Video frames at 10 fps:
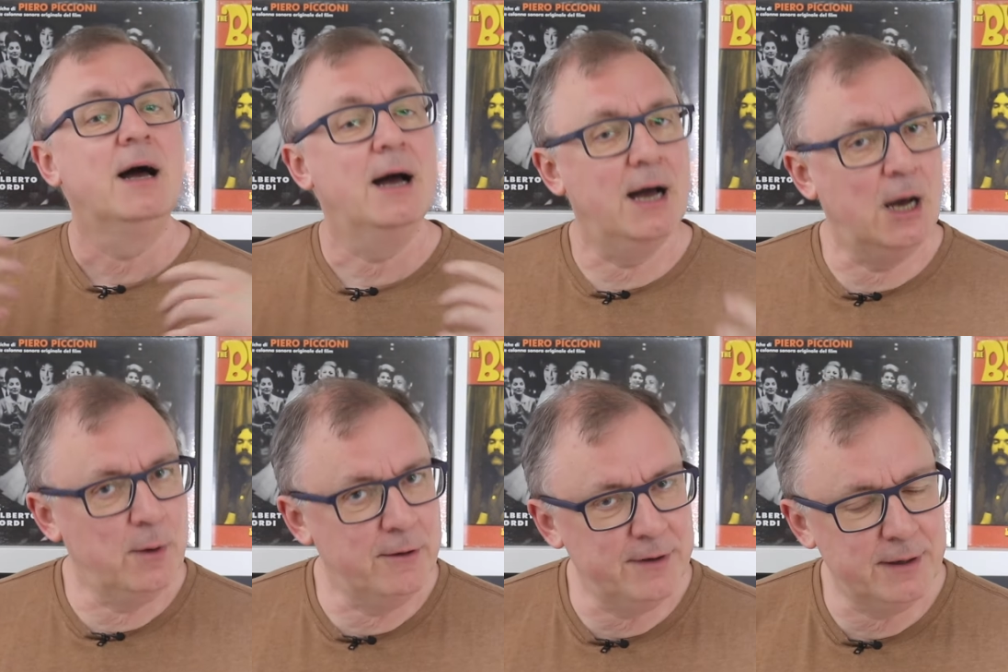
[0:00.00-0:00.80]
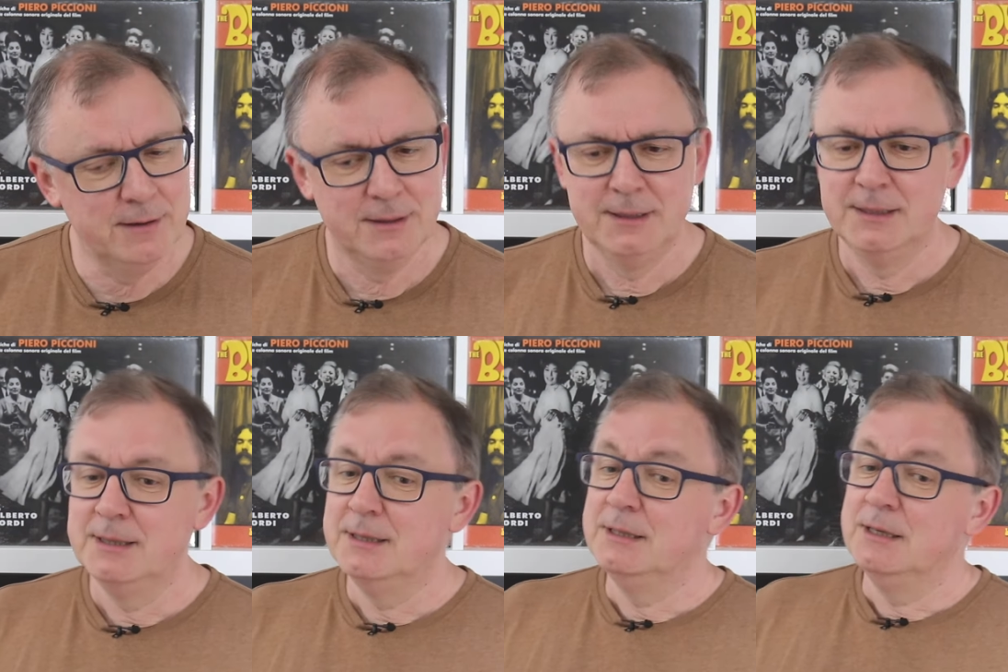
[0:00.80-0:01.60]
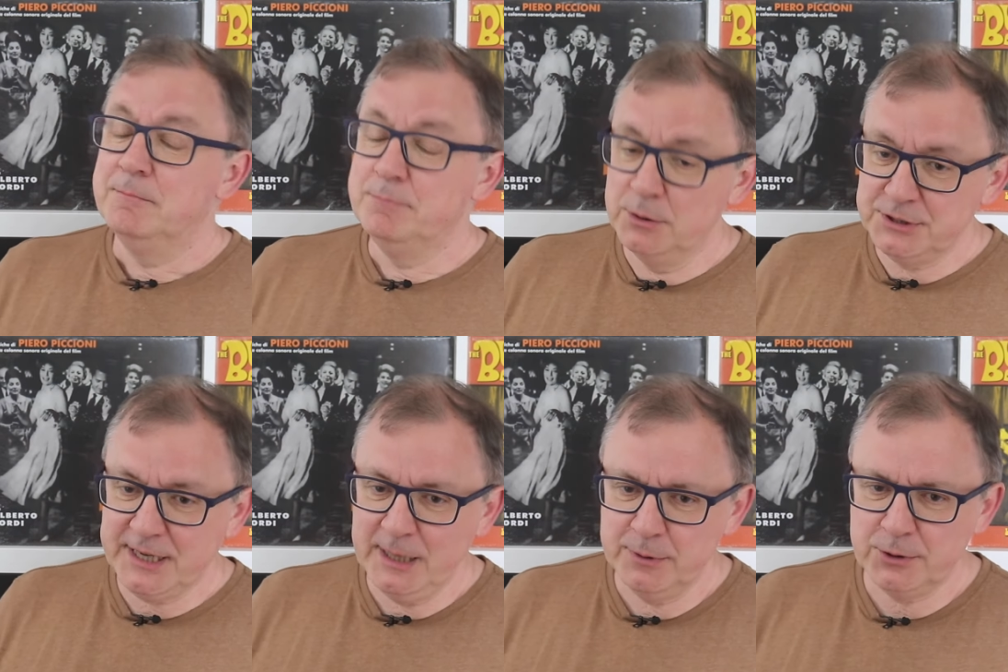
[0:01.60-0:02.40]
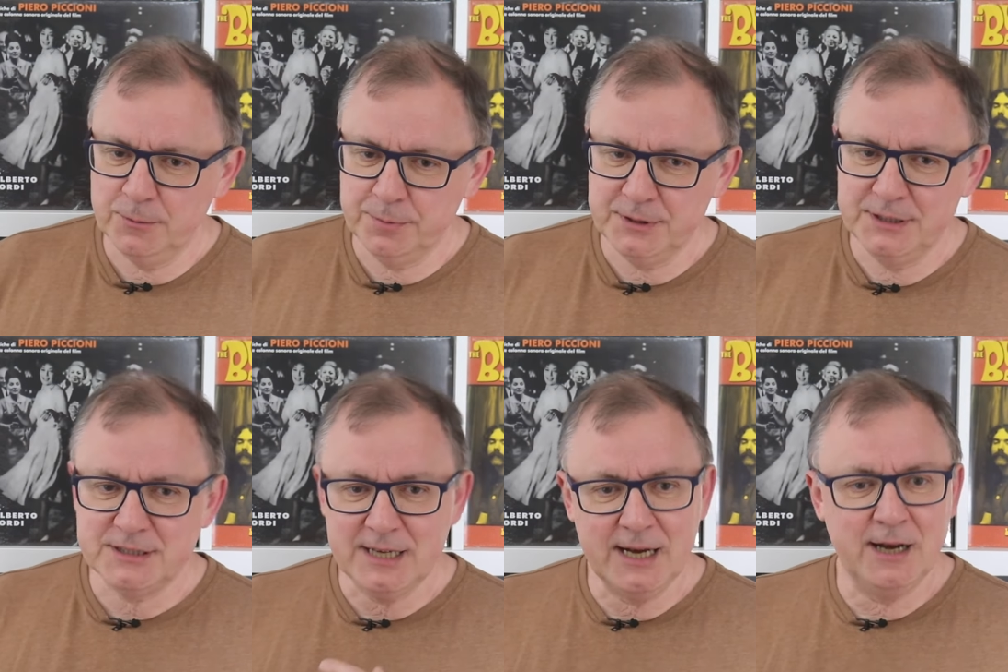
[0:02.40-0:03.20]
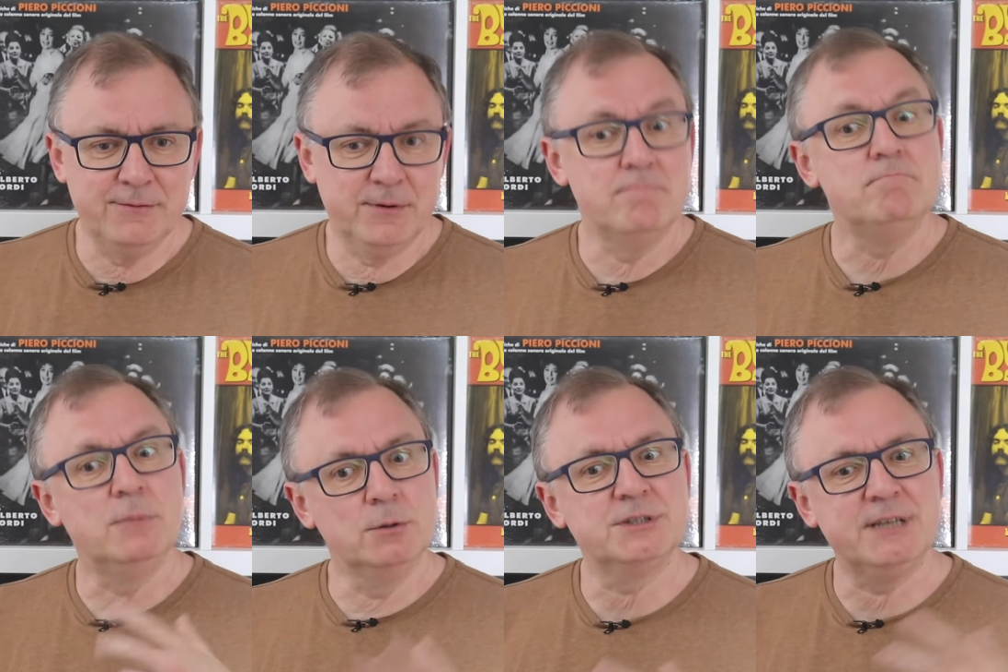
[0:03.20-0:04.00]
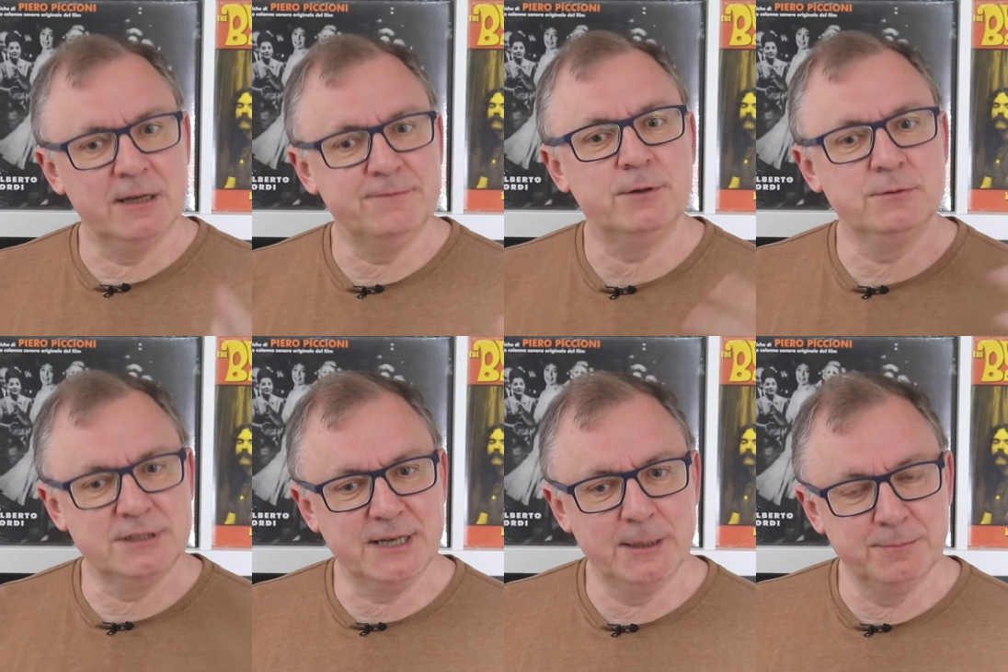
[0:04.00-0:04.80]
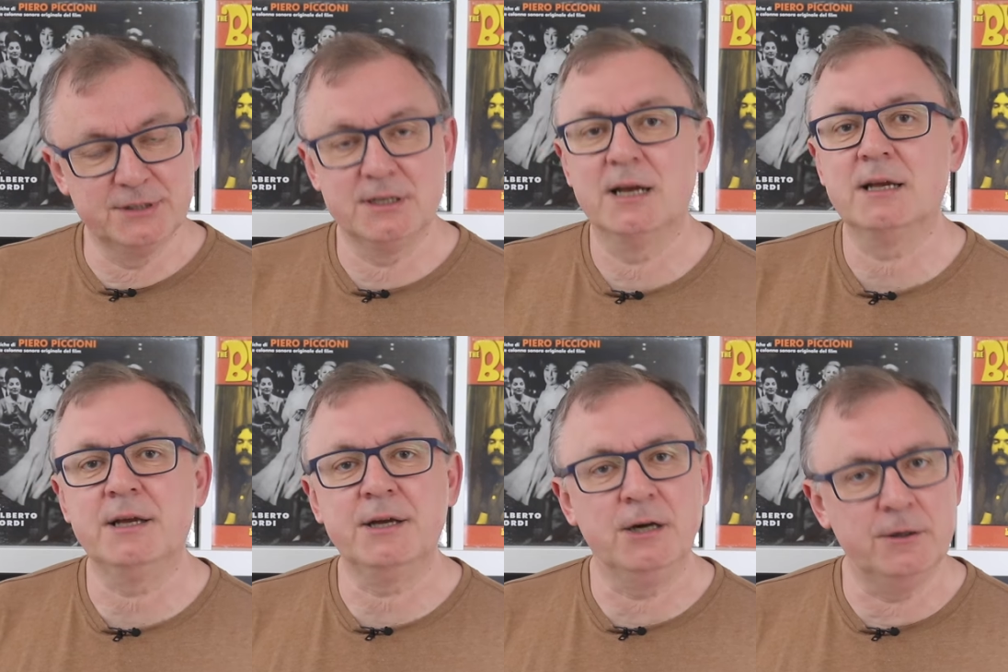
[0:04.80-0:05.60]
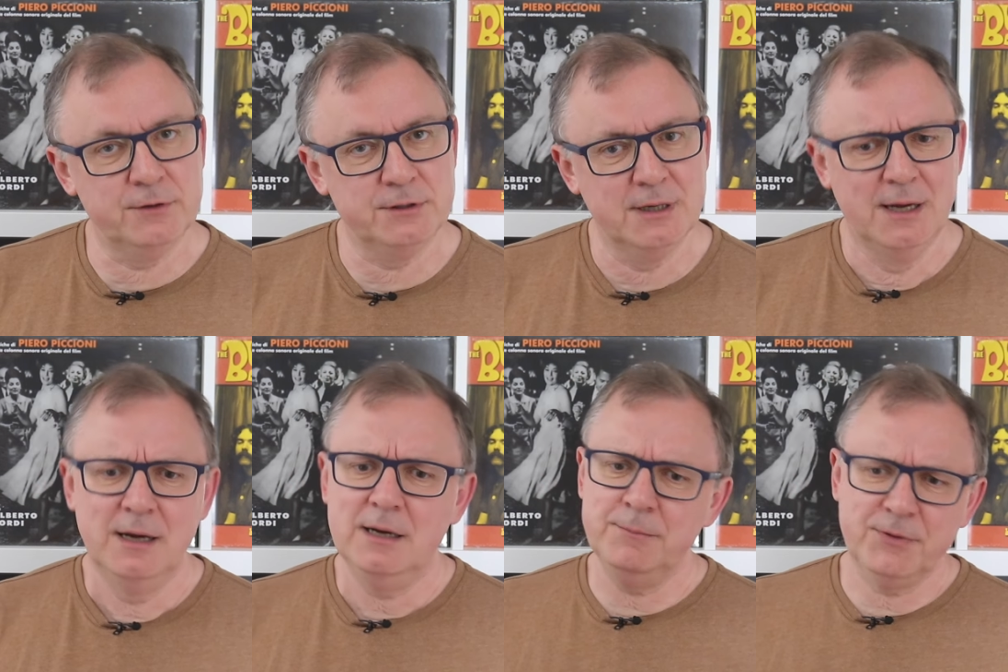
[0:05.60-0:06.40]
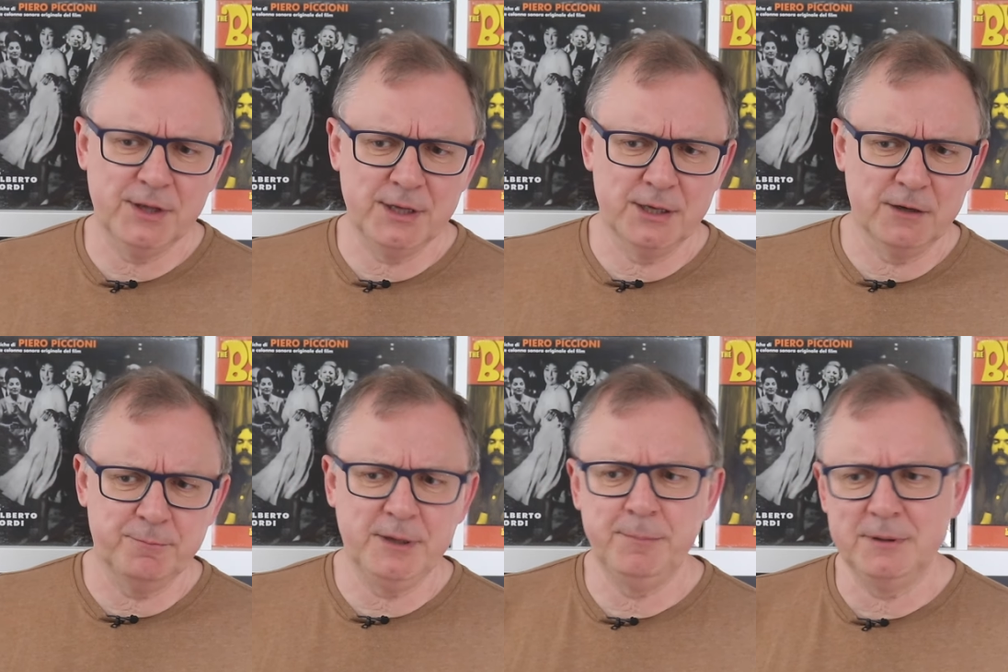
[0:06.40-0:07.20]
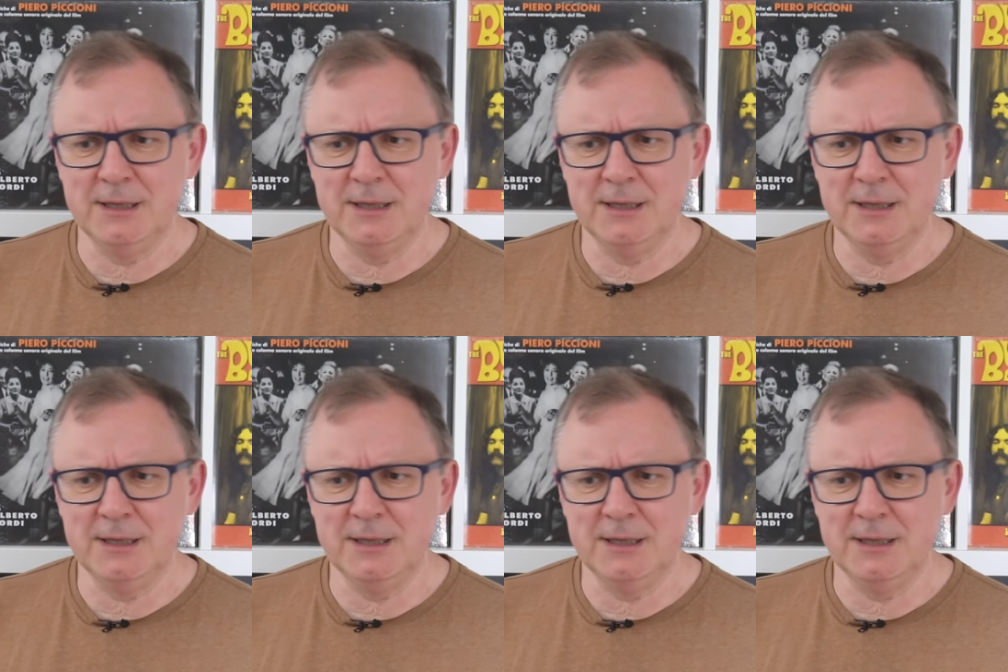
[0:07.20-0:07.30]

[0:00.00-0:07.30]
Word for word: However, most cable companies have most headphone types covered. I'm thinking of people